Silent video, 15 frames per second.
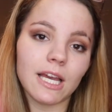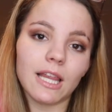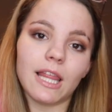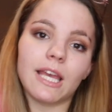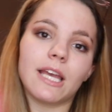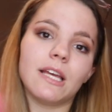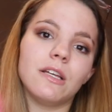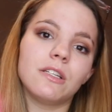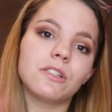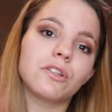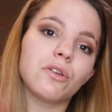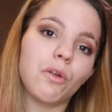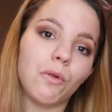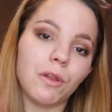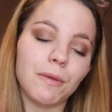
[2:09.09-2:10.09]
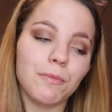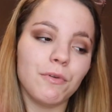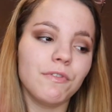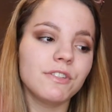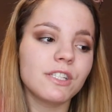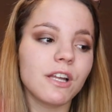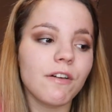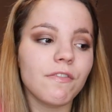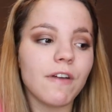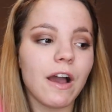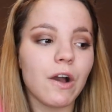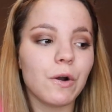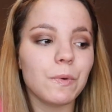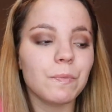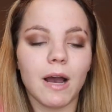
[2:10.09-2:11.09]
I like slowly moved stuff
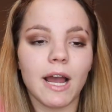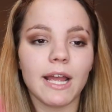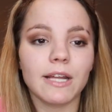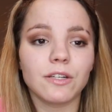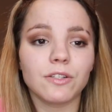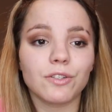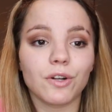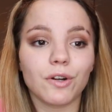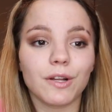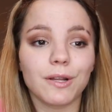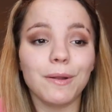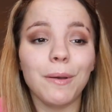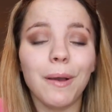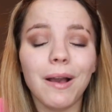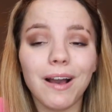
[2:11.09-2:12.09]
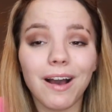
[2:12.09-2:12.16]
out. I had started